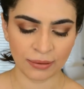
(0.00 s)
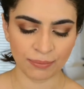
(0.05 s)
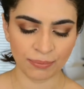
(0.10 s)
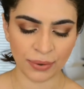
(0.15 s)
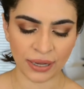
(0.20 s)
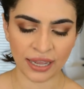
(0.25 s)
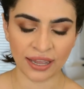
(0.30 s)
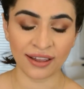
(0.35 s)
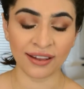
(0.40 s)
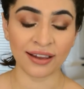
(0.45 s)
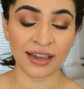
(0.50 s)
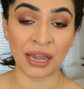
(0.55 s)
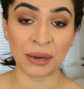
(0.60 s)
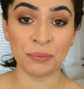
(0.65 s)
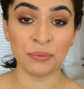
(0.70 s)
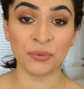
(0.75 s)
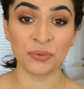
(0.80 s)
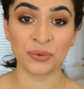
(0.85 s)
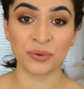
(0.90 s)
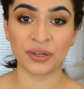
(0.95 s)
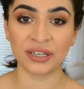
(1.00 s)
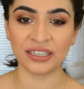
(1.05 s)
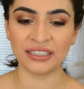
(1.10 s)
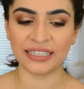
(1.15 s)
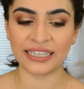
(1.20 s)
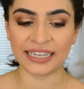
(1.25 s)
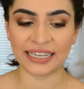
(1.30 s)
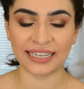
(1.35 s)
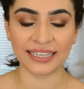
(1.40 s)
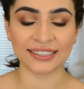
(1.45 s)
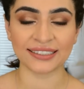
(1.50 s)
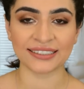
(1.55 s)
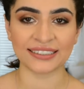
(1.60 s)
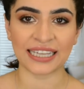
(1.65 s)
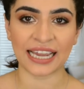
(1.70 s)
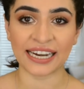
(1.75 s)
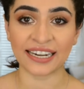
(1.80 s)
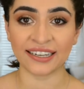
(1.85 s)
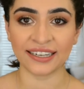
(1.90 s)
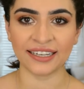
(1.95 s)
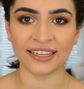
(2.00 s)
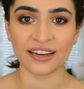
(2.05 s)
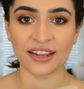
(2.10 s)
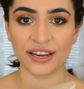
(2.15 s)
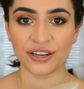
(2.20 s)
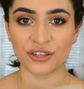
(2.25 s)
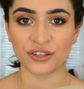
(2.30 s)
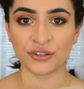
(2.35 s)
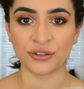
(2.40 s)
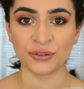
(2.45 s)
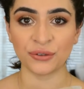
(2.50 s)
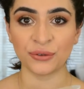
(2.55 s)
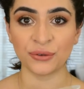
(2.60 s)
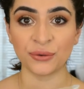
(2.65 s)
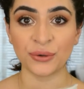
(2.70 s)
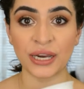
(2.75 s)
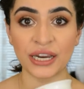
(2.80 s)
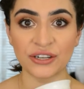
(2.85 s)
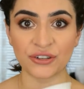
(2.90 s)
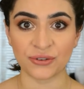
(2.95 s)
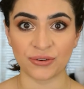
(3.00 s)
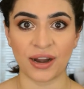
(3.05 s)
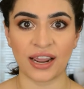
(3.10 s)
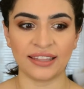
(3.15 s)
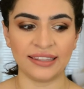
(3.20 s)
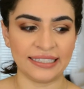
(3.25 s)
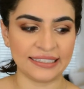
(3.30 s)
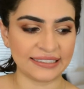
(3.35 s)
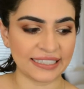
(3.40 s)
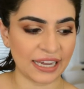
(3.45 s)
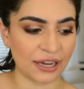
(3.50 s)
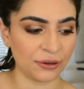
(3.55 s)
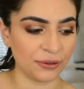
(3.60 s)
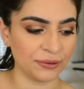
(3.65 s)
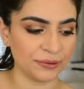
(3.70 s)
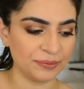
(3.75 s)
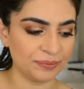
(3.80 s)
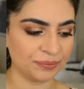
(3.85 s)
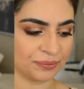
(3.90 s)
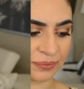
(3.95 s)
But I'm really excited to try this out.